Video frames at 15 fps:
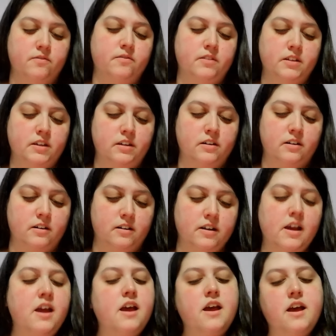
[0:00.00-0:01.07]
the yard
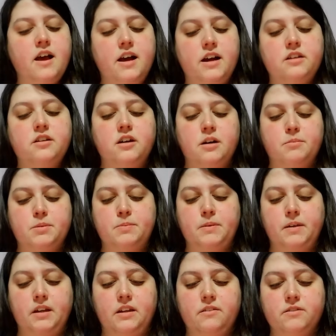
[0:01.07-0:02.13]
at top
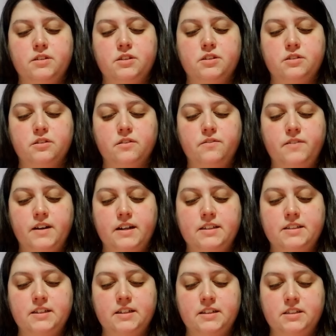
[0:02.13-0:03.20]
speed. He was so
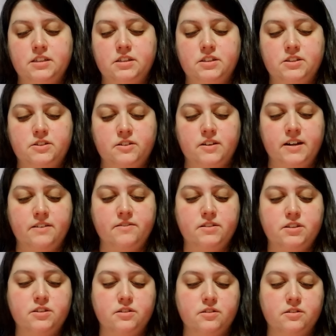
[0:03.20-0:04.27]
fast, and his stride was
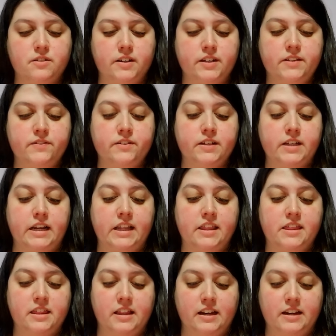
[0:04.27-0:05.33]
so graceful and
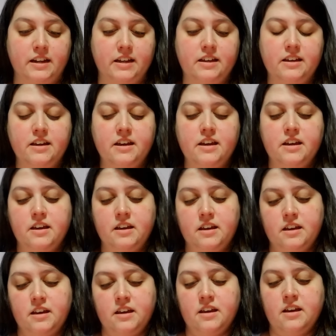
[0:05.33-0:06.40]
athletic.
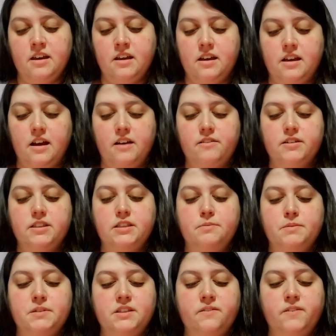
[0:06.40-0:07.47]
I was
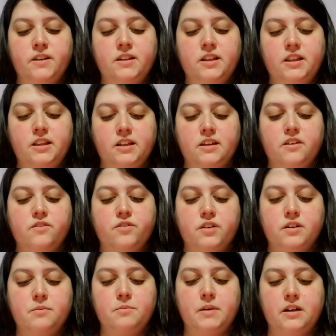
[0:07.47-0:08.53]
specifically looking
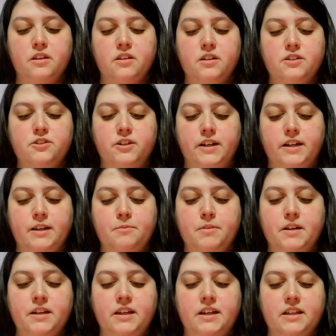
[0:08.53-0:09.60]
for a marathon training
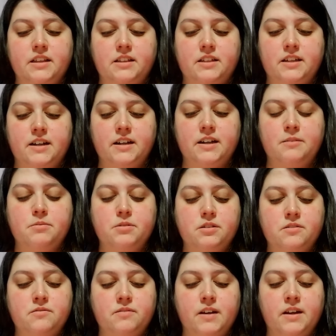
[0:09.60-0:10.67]
buddy at the time,
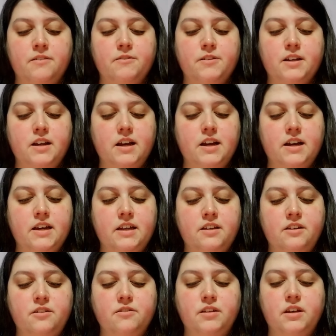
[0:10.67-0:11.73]
so right when I
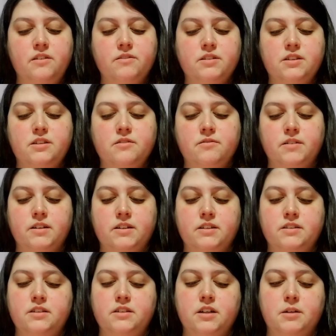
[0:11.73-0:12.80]
knew he was the one,
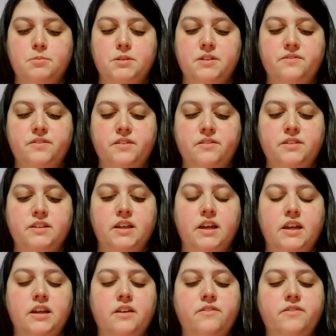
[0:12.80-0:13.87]
his adoption fee was
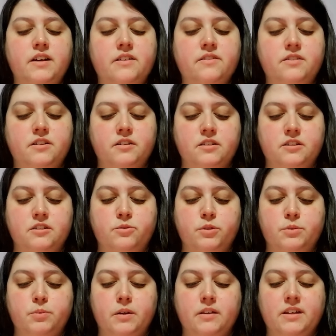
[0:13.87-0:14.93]
$85,
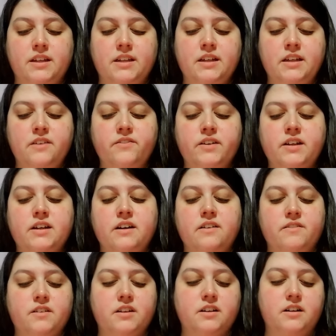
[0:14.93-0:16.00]
which probably didn't even
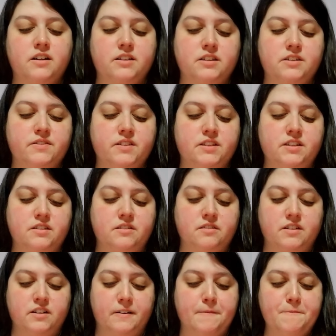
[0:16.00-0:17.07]
cover the cost of his
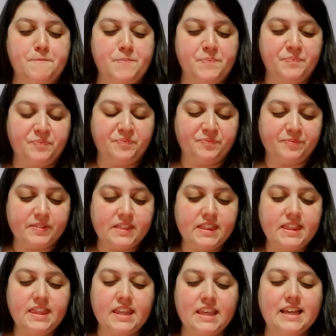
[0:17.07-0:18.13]
neuter.
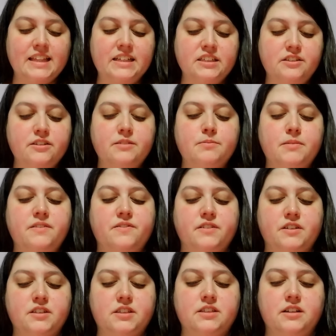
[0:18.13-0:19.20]
This was my
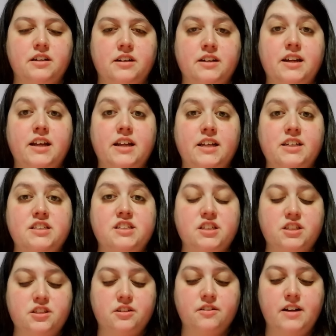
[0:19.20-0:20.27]
first dog, and I just so